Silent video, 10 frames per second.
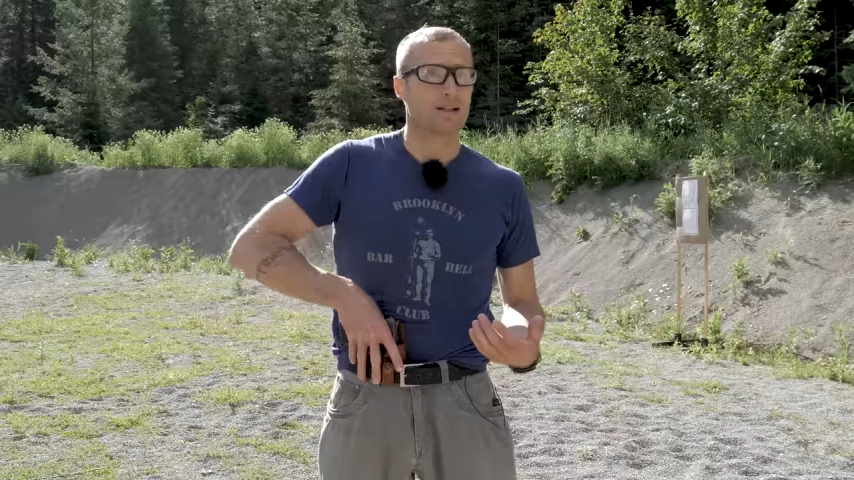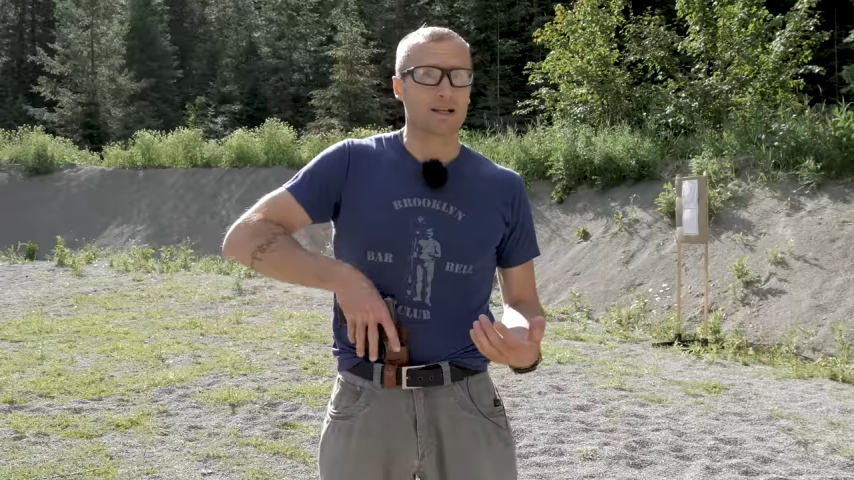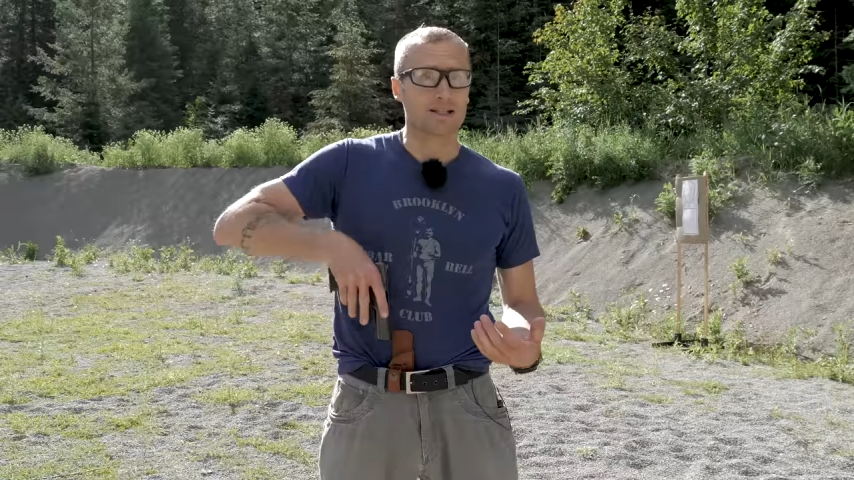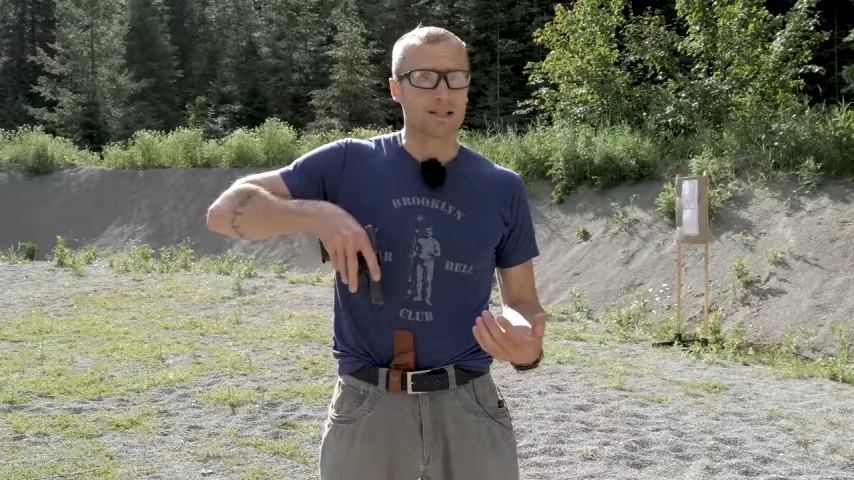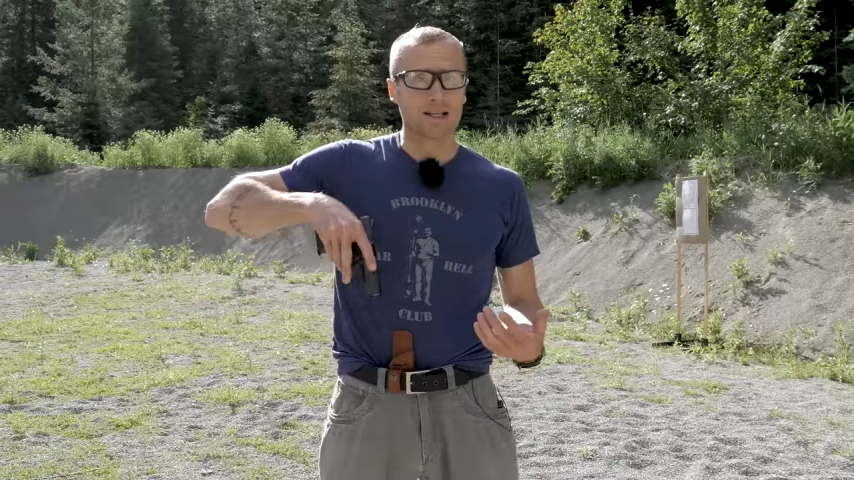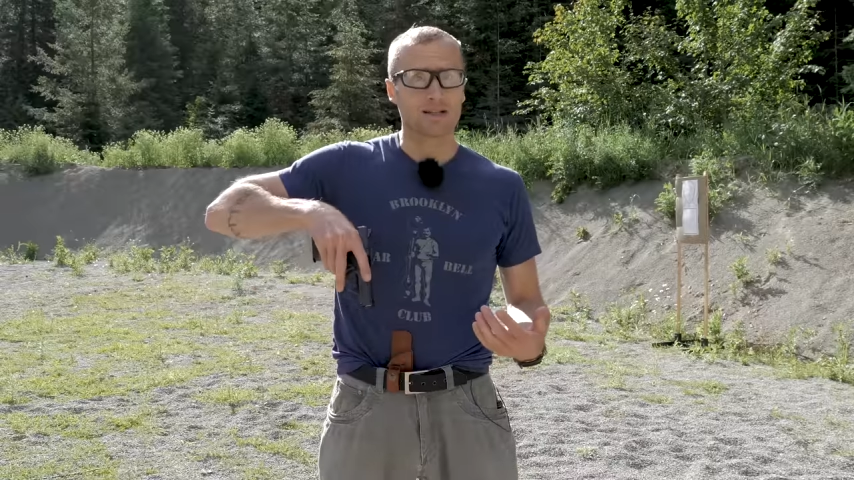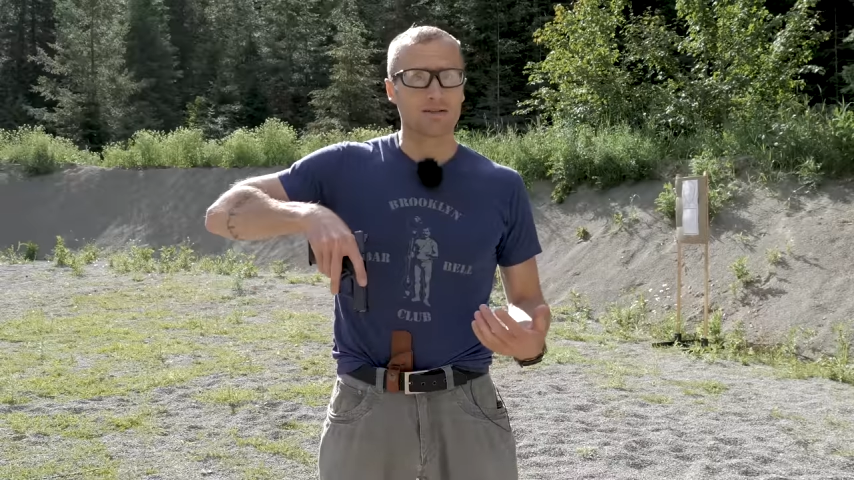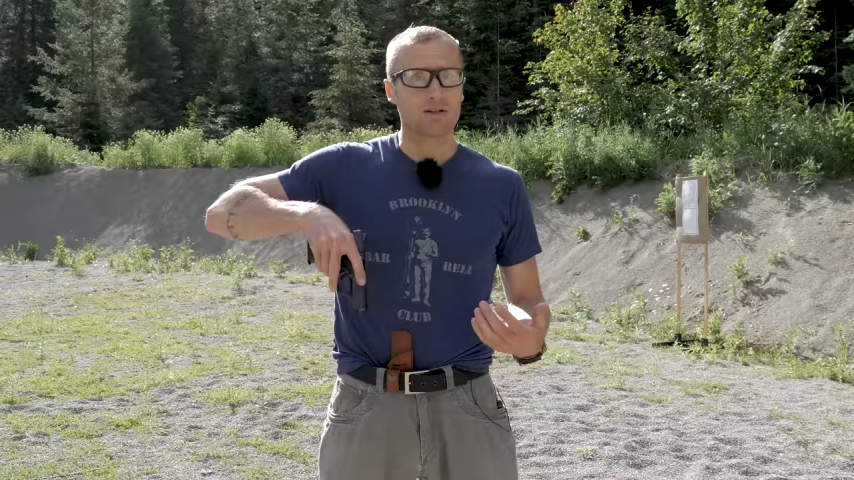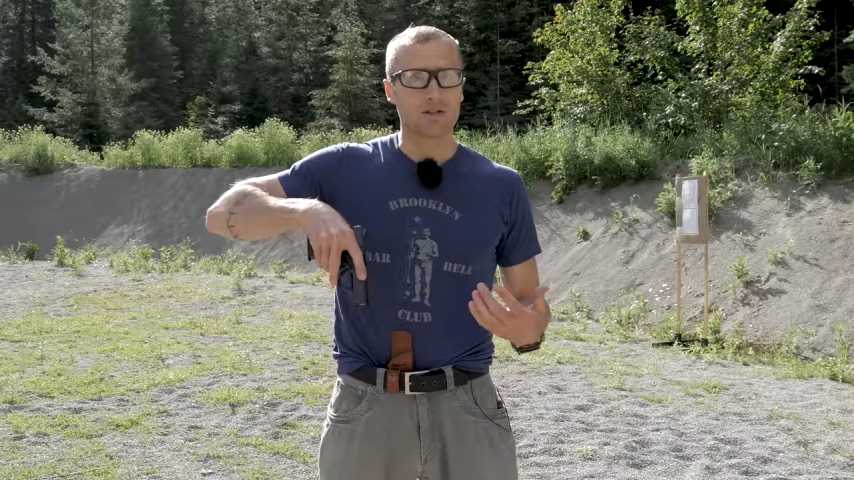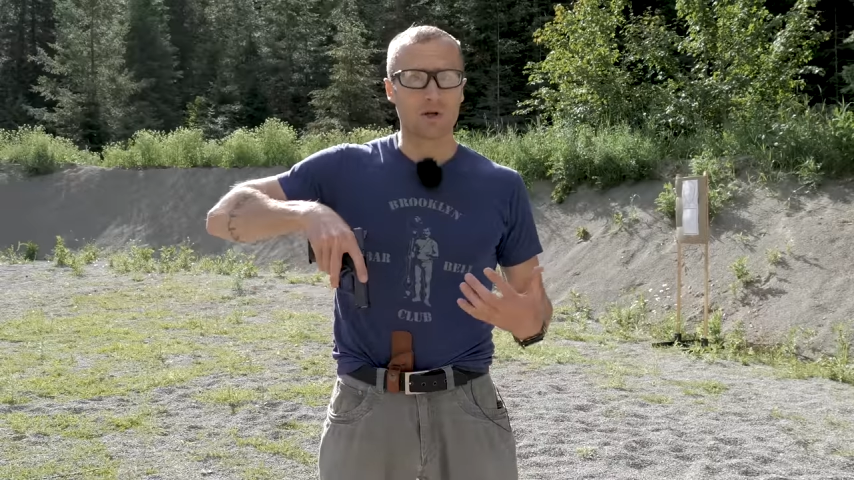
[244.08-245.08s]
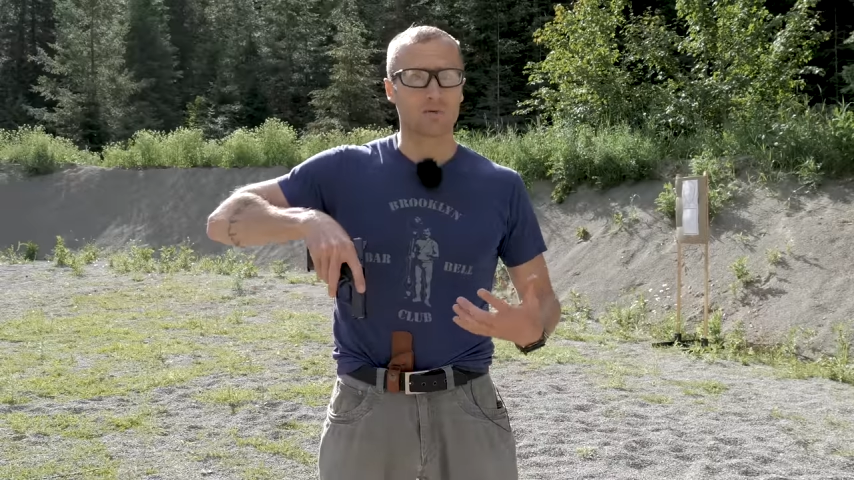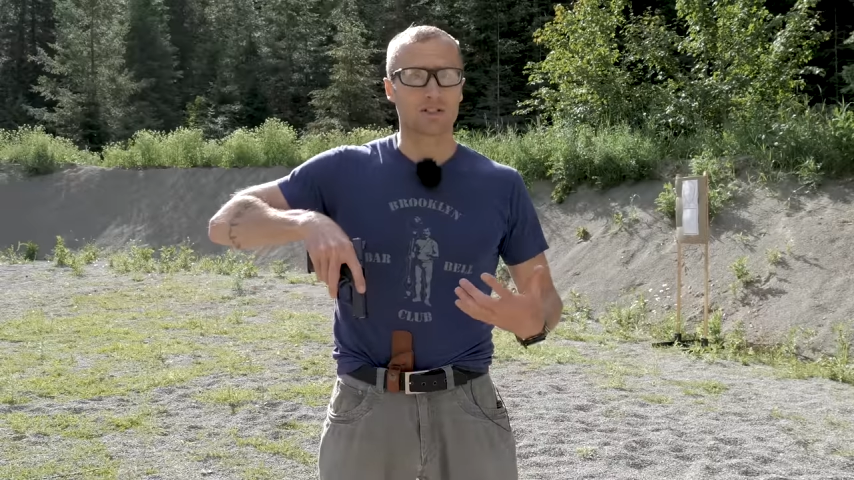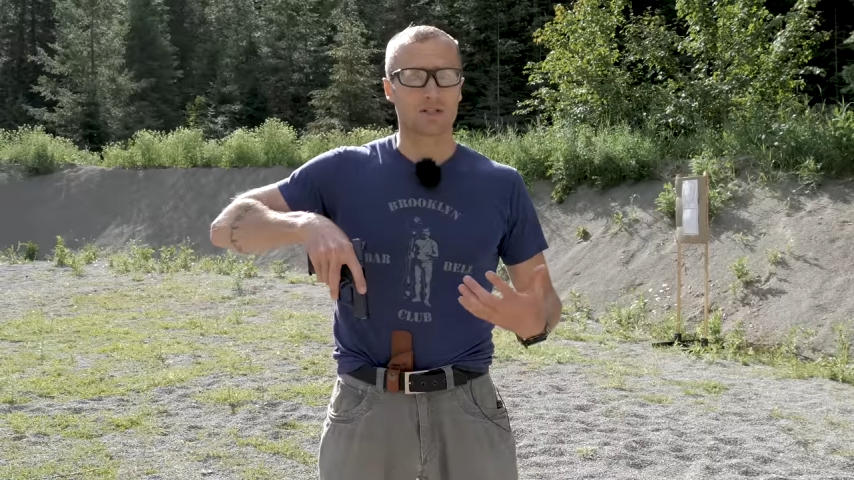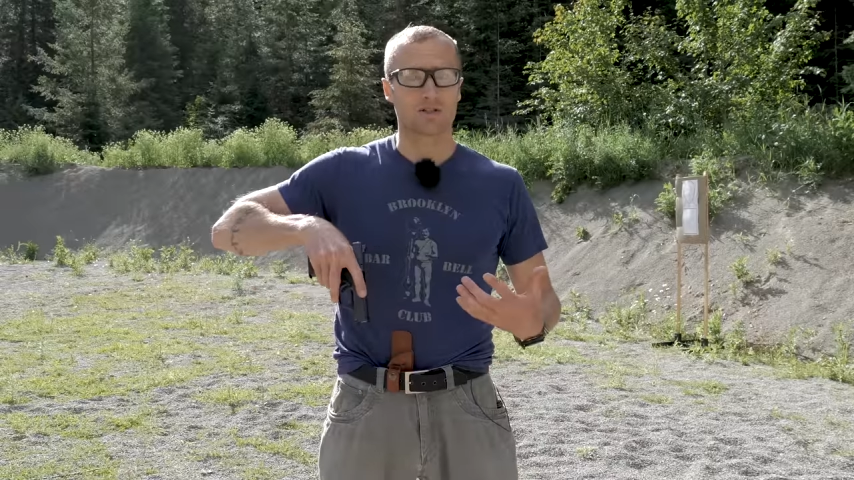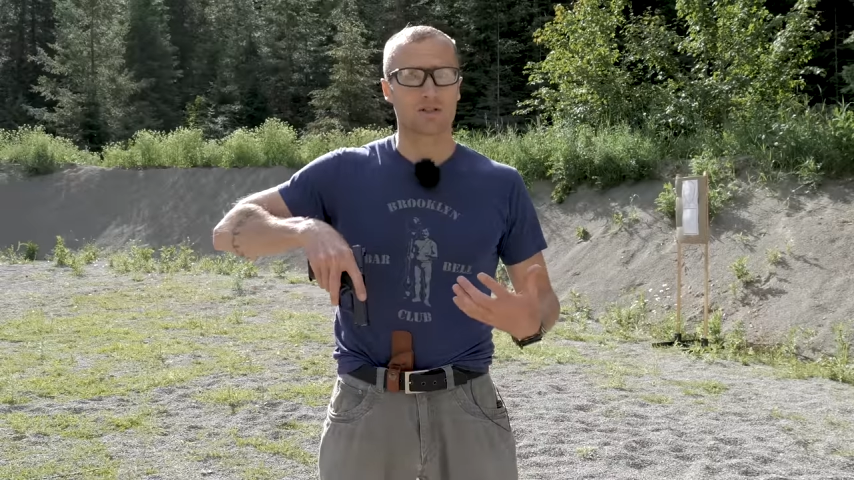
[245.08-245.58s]
Like I said, no
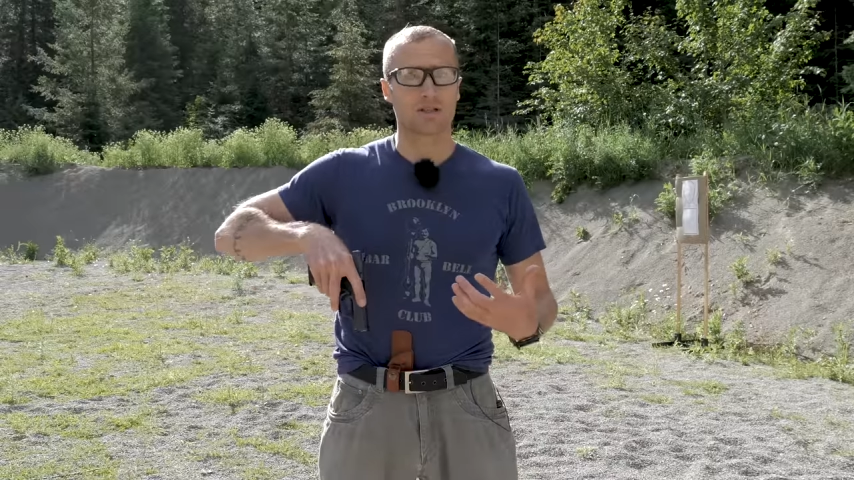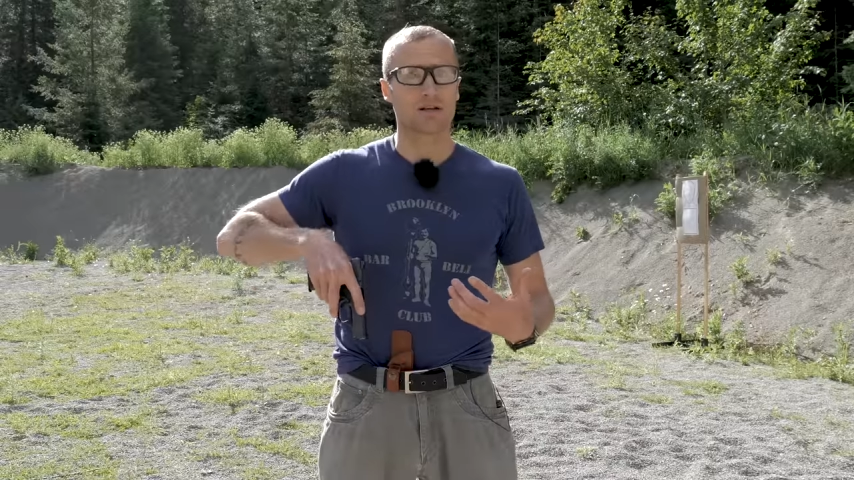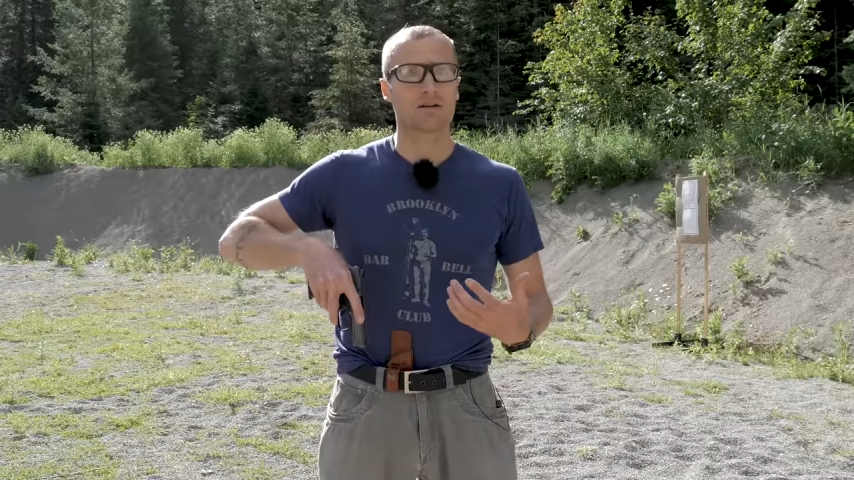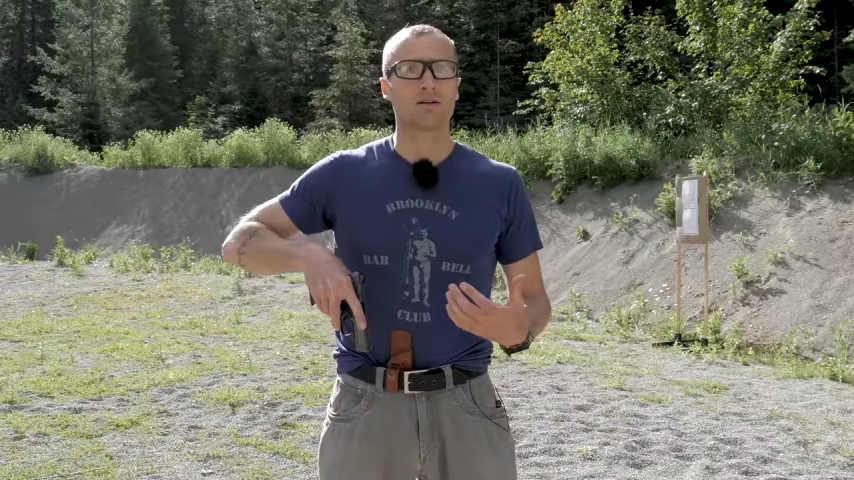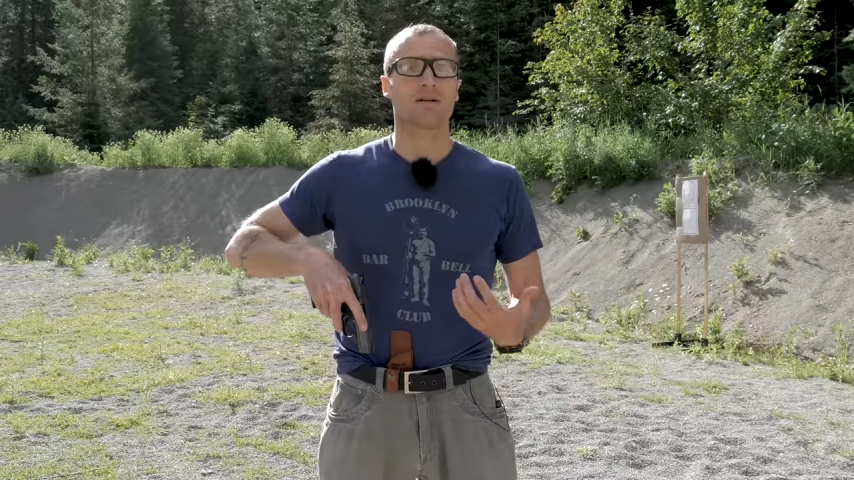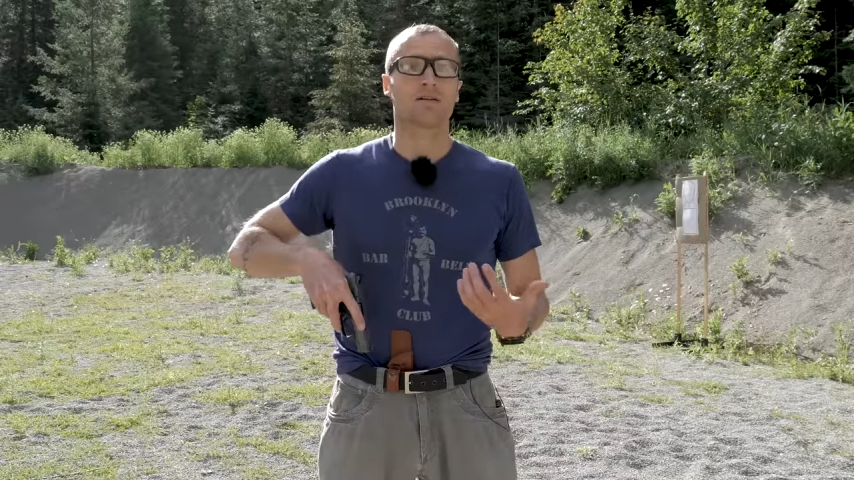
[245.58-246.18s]
retention there.